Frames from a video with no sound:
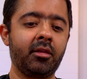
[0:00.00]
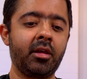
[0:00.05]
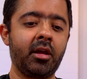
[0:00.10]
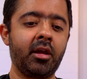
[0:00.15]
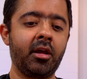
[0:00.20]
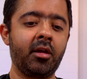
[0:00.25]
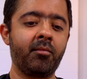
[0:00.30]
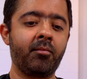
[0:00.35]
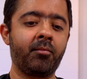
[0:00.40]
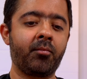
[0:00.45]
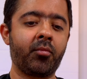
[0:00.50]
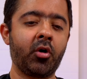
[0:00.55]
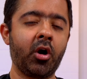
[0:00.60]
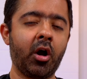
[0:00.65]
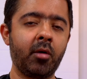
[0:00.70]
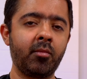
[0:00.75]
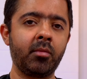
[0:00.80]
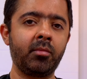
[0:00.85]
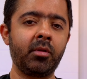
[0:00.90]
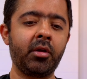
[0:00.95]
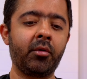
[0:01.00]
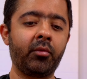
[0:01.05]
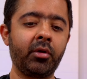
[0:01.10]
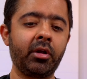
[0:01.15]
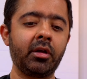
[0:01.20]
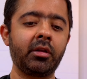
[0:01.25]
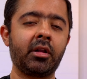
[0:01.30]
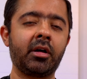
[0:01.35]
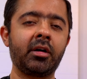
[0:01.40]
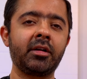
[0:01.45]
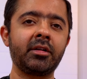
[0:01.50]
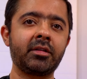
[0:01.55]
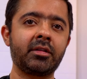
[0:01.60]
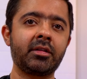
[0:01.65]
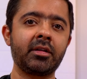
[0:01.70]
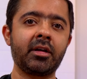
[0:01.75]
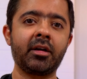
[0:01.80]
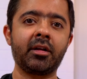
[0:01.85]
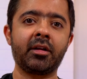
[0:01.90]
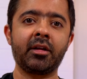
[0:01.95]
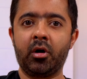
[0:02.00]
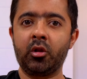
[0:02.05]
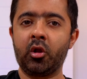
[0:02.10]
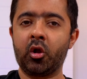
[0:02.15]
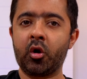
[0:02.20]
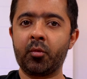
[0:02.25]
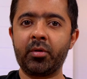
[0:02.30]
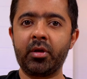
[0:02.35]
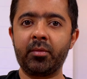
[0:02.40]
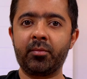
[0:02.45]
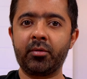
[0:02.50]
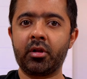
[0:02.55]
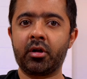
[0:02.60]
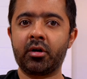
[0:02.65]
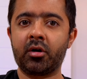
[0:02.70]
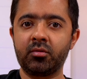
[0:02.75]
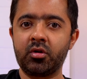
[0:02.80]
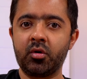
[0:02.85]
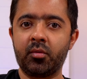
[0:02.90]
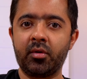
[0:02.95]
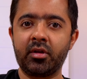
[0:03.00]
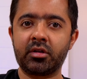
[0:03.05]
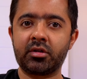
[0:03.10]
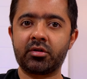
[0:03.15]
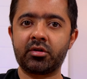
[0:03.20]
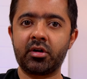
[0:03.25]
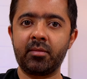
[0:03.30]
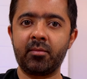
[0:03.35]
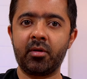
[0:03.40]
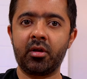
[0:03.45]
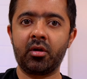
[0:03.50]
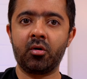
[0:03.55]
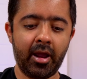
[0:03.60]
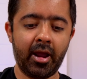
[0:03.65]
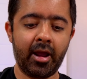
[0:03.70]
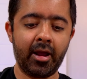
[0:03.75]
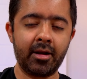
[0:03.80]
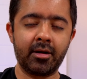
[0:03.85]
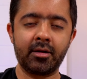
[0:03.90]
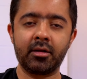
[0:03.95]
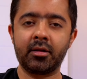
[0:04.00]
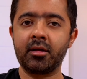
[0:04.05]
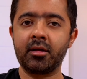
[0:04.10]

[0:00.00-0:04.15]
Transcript: They probably realized that a lot of people are doing streaming and